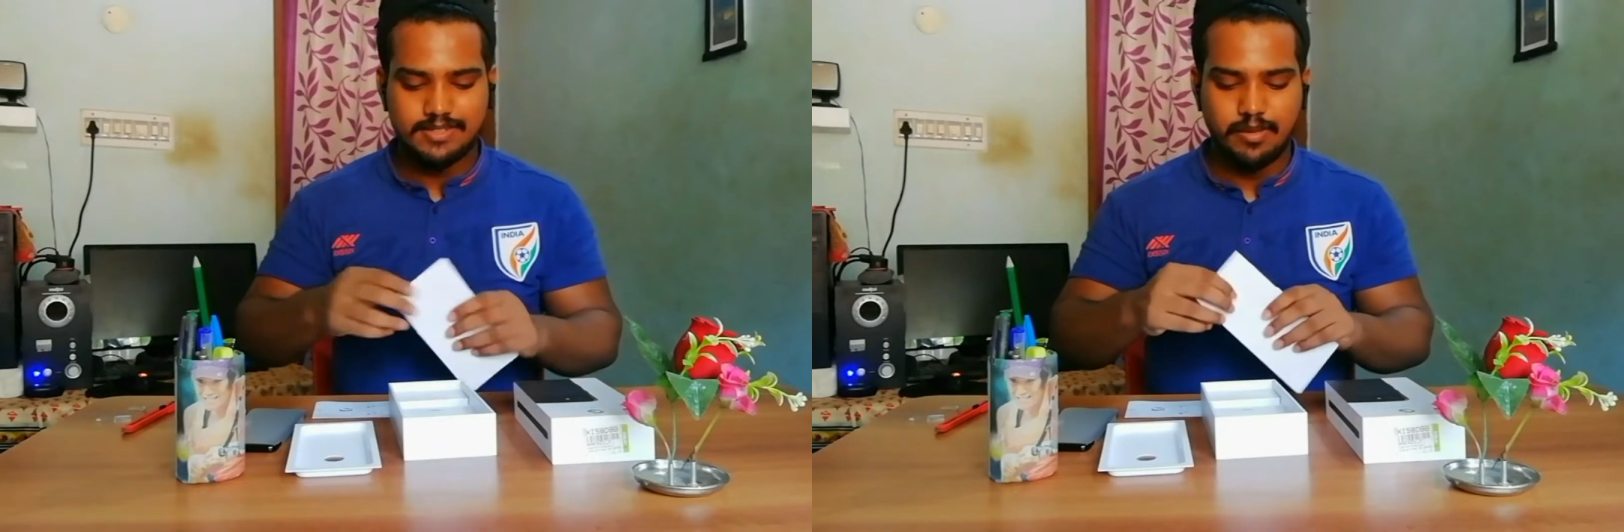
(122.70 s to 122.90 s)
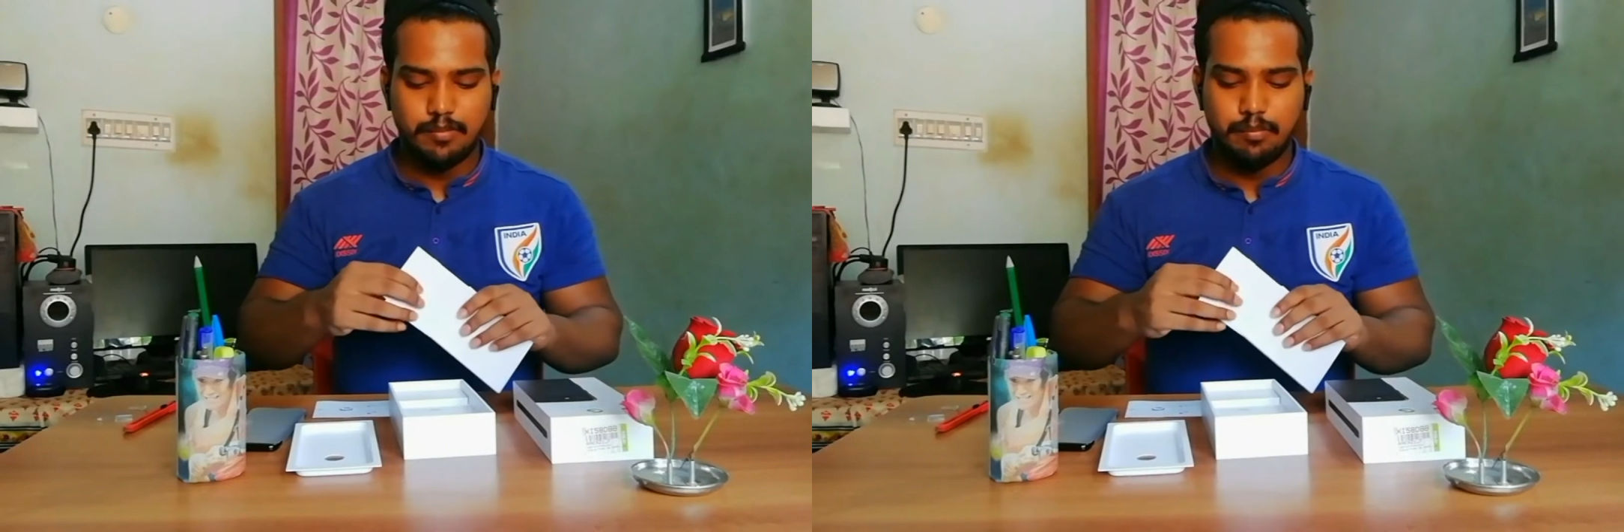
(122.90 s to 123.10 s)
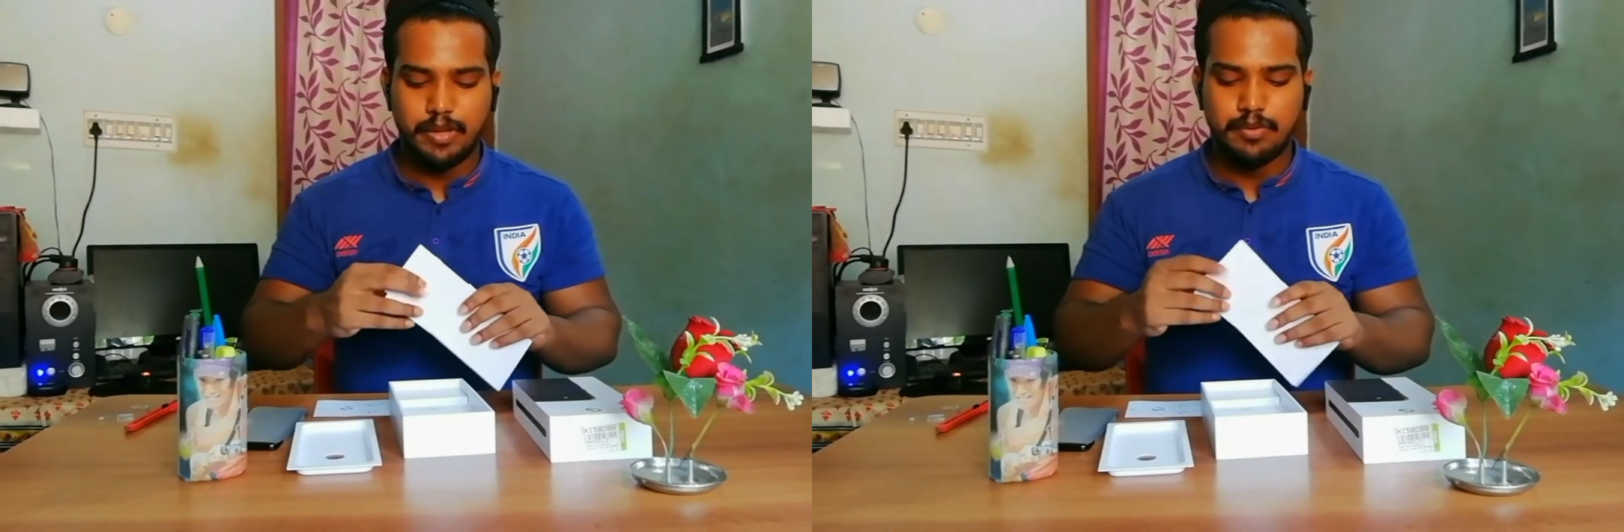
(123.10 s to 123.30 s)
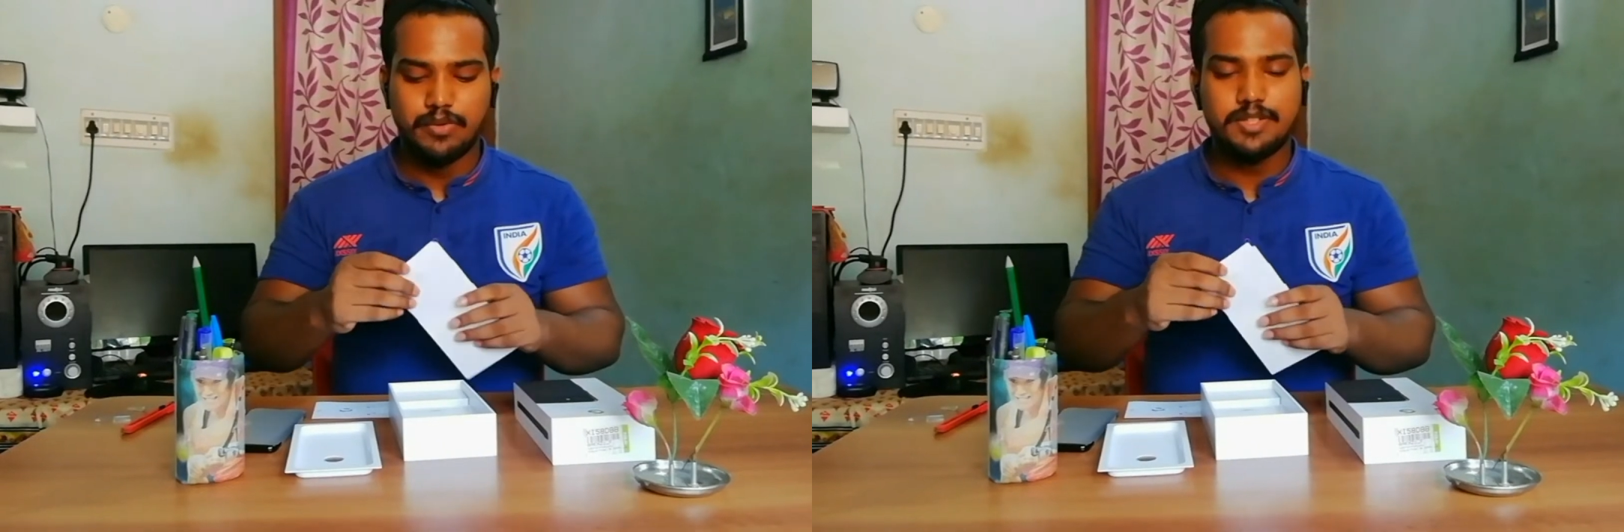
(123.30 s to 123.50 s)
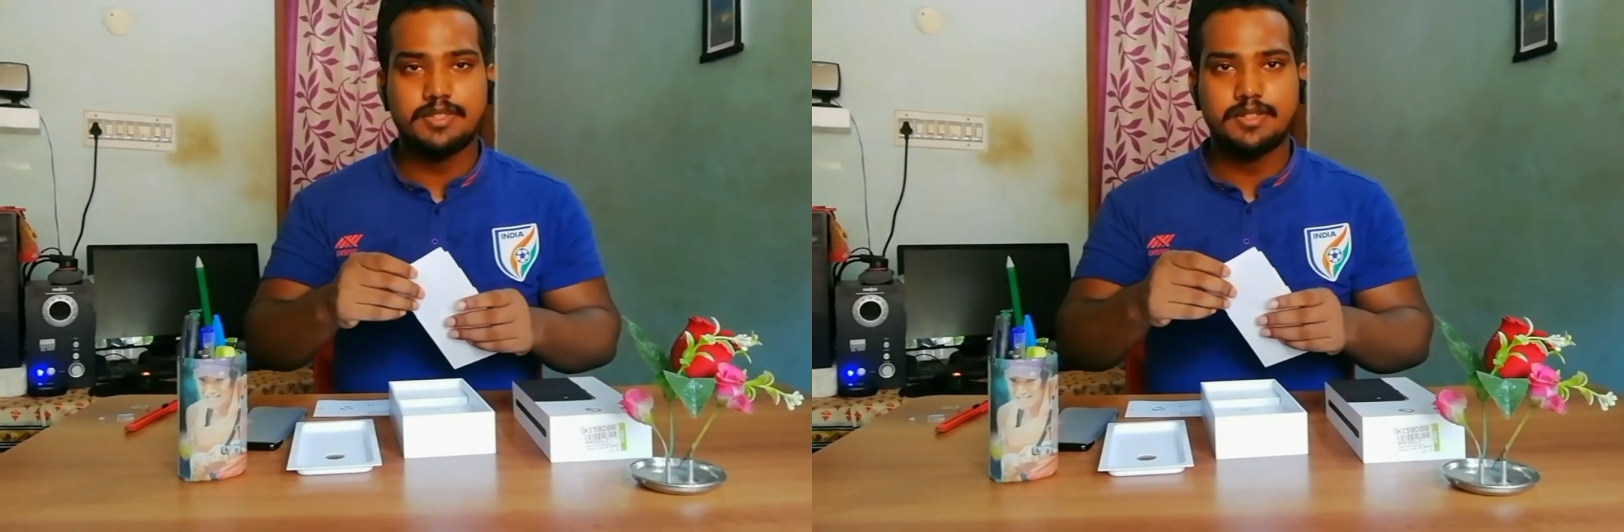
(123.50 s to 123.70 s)
some
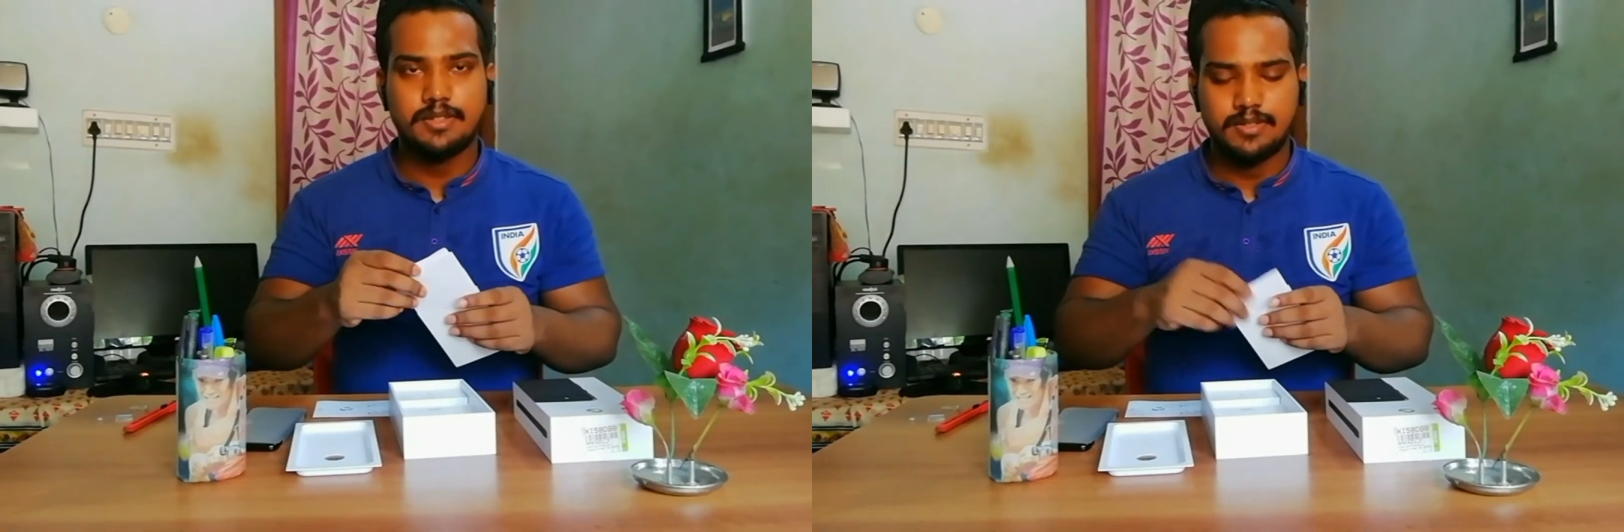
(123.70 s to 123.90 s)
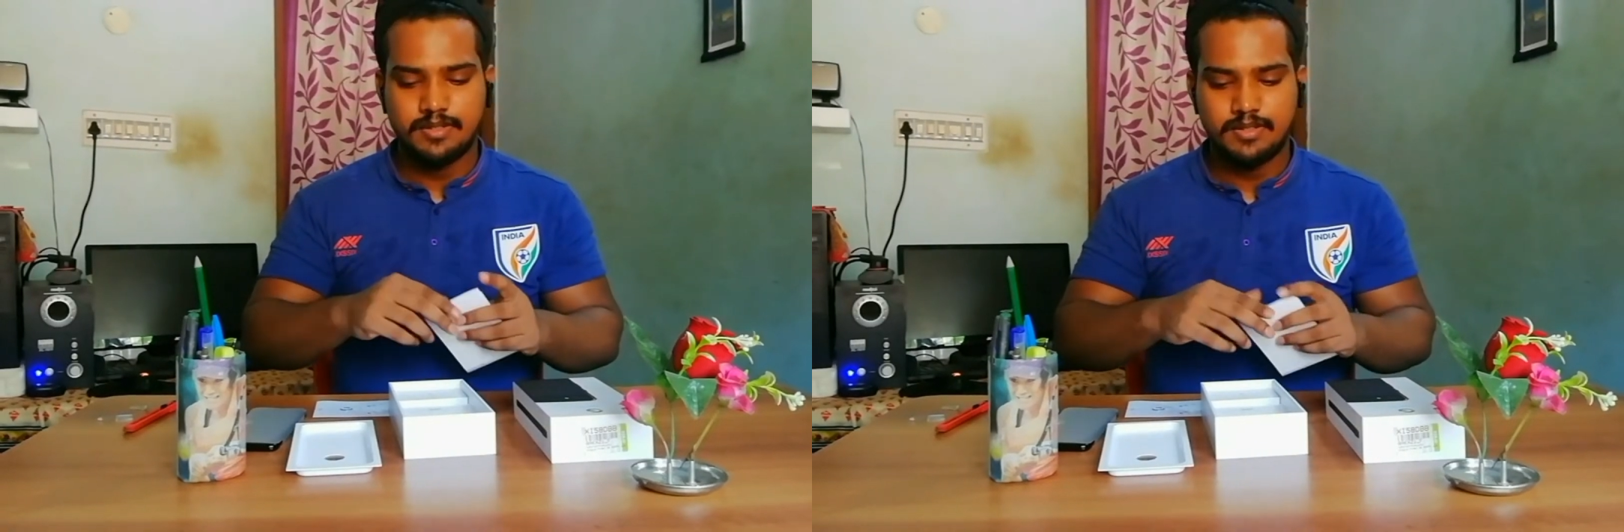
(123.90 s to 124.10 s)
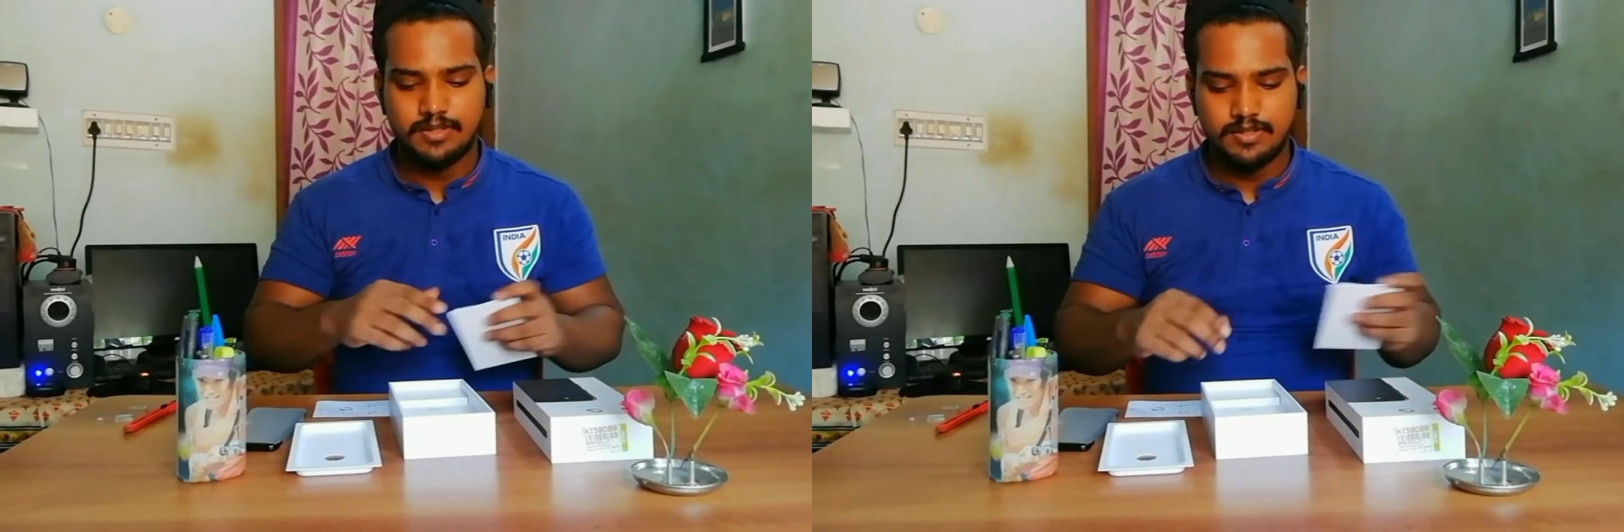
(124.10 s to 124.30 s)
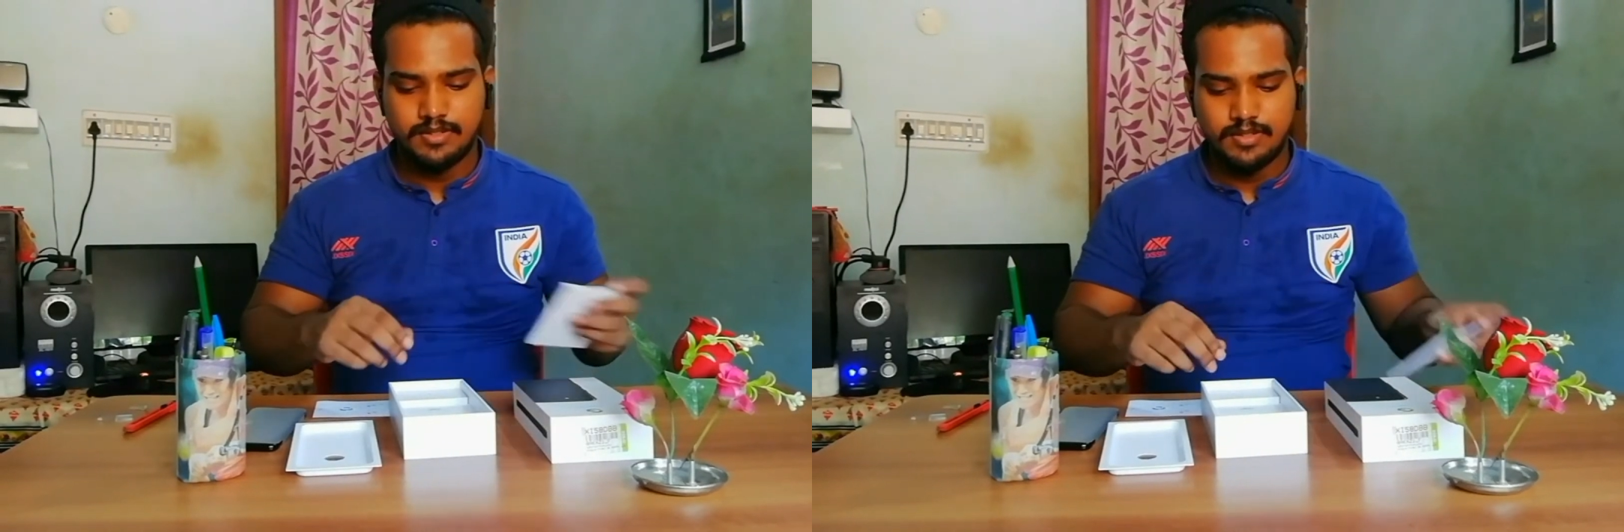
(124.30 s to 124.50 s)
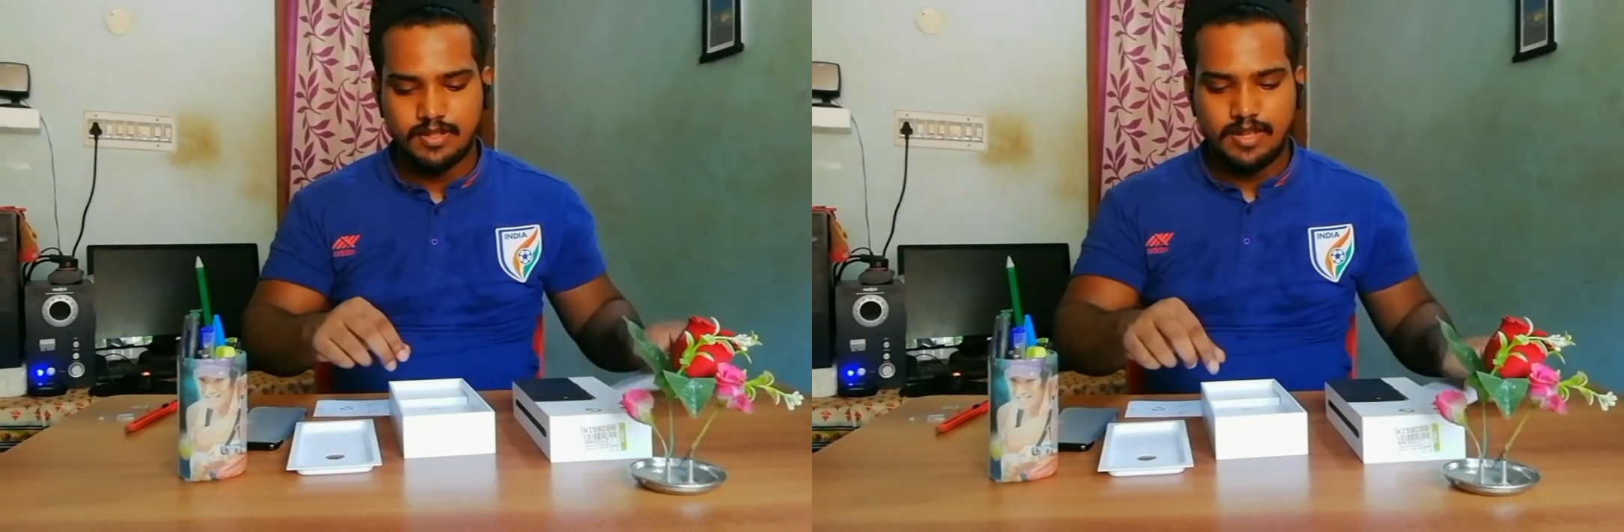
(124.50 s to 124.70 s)
paperwork,
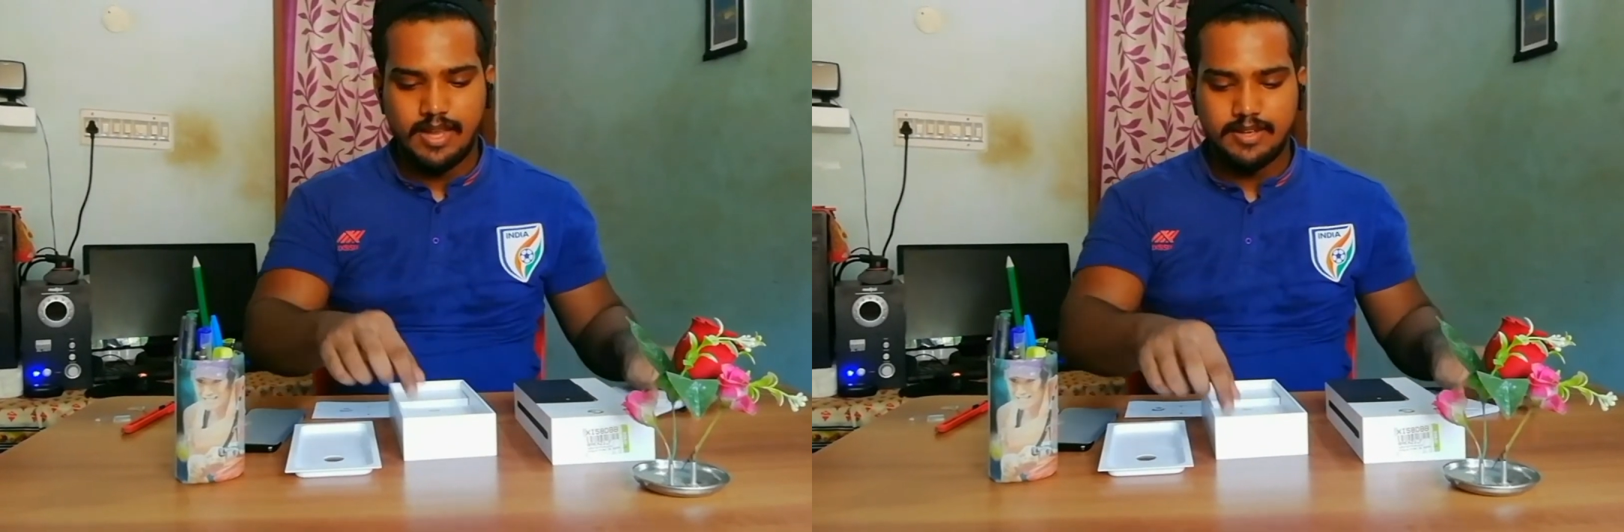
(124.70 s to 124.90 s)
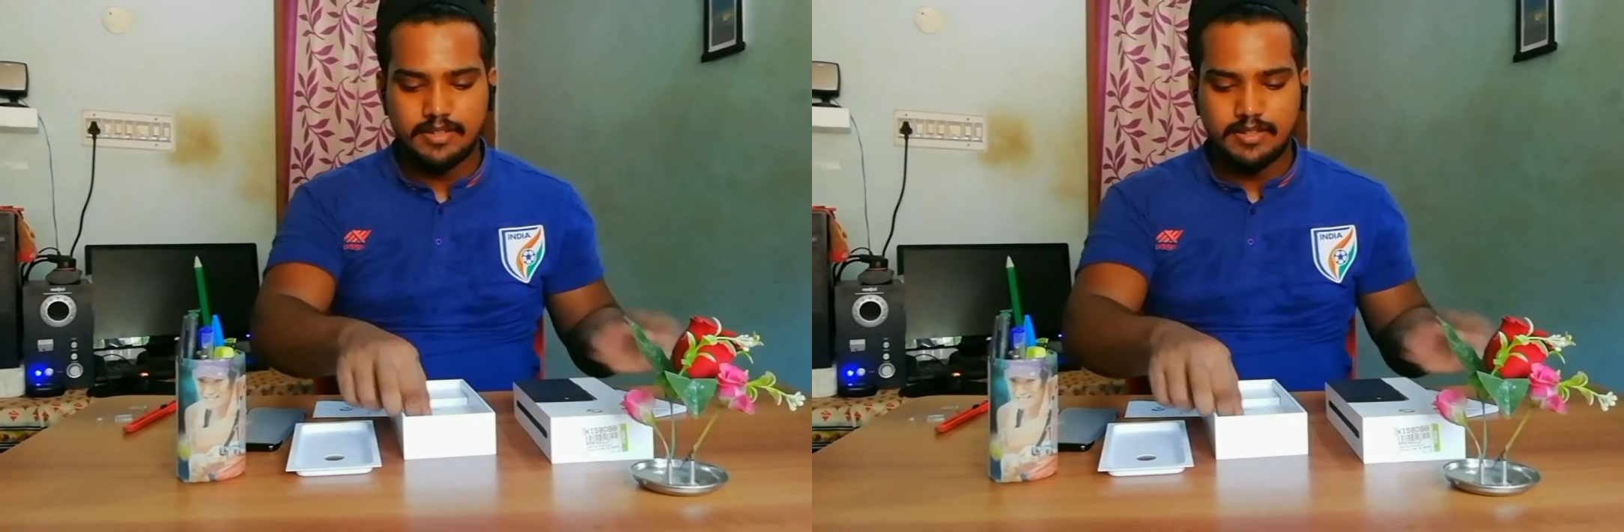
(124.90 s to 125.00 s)
and